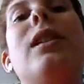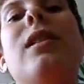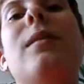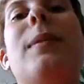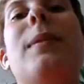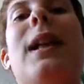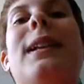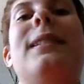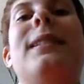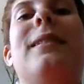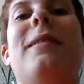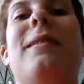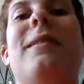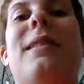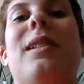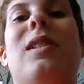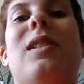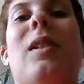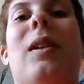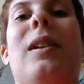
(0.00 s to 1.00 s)
do you plan to do
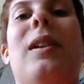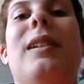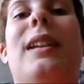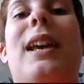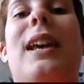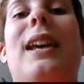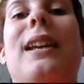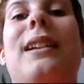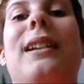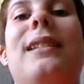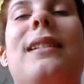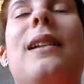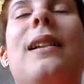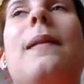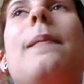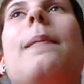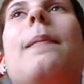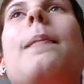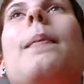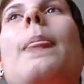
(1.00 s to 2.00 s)
this holidays
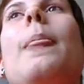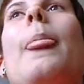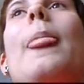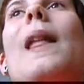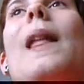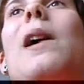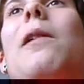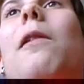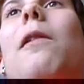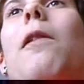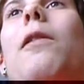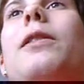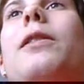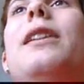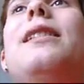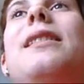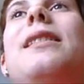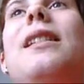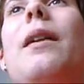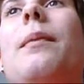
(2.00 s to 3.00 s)
or
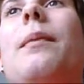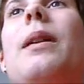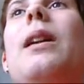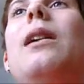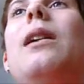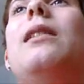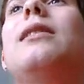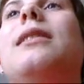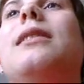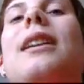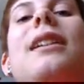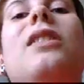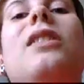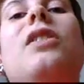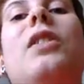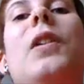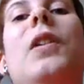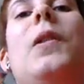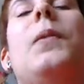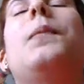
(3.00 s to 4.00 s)
this summer that
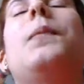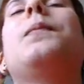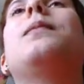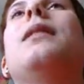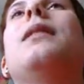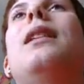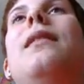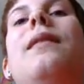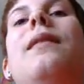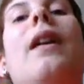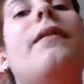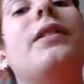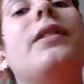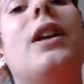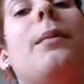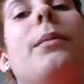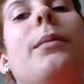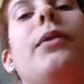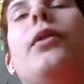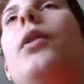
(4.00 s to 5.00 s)
is new, that you've never
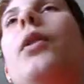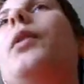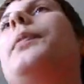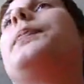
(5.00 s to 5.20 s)
done before?